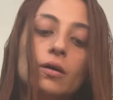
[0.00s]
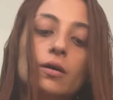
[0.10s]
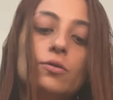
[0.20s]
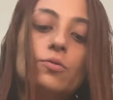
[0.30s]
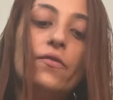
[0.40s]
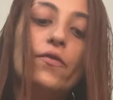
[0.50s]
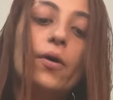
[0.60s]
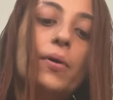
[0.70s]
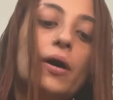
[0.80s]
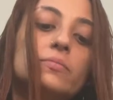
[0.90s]
3 or
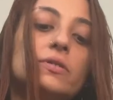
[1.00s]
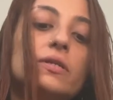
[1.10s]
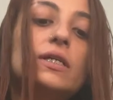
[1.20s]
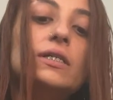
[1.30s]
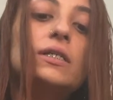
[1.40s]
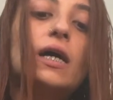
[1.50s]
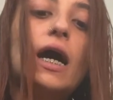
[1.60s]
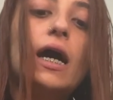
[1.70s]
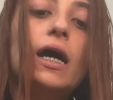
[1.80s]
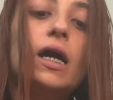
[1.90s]
4 pumps of this
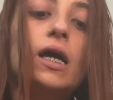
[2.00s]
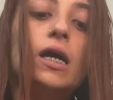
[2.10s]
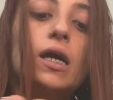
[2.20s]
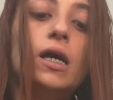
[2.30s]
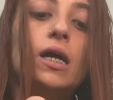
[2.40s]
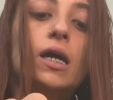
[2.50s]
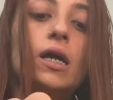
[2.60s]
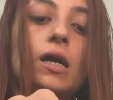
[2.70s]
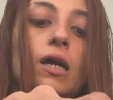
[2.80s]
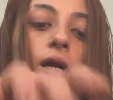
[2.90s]
guy.
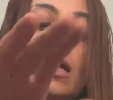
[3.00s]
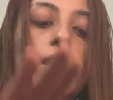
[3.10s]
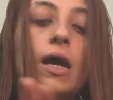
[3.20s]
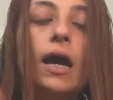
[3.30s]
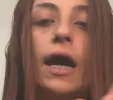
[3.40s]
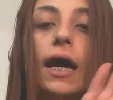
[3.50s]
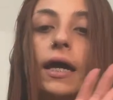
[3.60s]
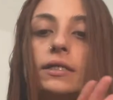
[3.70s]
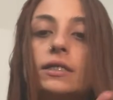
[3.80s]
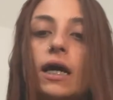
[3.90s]

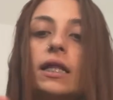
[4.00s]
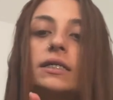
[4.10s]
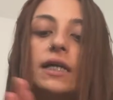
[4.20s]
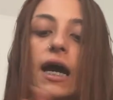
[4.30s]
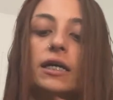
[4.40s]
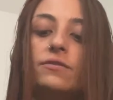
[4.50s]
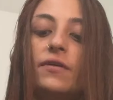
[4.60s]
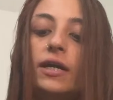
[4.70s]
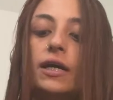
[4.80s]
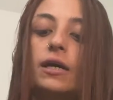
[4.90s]
And I like to
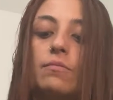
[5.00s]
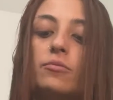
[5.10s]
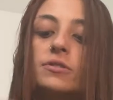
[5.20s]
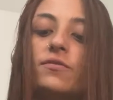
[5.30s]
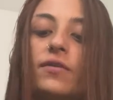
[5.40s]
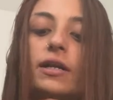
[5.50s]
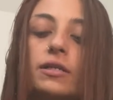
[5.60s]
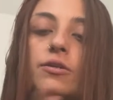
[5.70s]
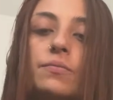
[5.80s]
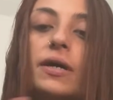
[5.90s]
activate it, emulsify it a
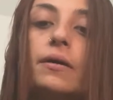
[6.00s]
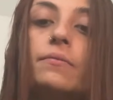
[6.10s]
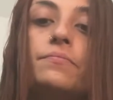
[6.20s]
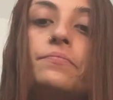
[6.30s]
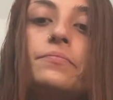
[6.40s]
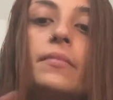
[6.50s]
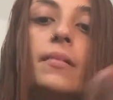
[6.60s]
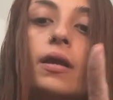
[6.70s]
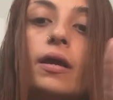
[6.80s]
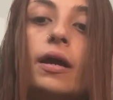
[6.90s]
little bit.
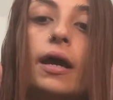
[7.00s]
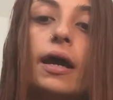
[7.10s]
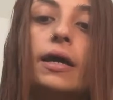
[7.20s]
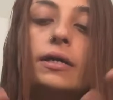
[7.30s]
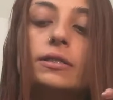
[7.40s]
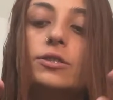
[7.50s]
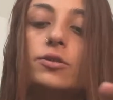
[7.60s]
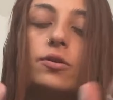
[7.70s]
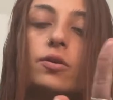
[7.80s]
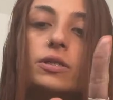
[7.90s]
And you'll
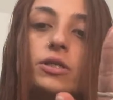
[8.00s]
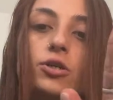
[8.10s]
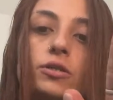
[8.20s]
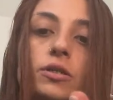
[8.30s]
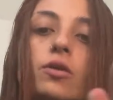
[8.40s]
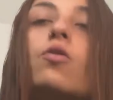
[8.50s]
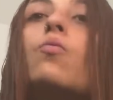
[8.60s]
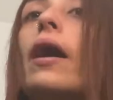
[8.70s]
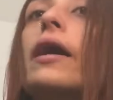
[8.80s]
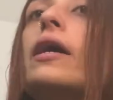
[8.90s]
notice it turns a little
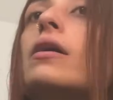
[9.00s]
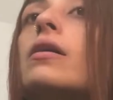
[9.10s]
white.